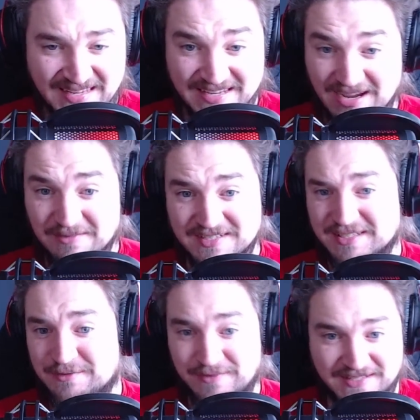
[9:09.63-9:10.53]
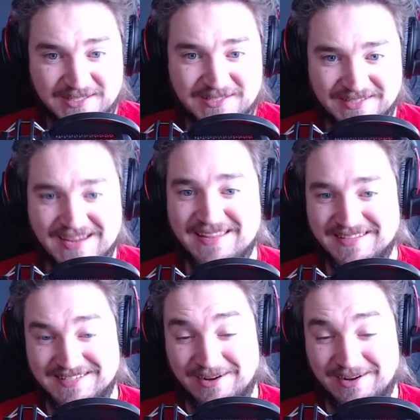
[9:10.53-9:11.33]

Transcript: He obviously fits this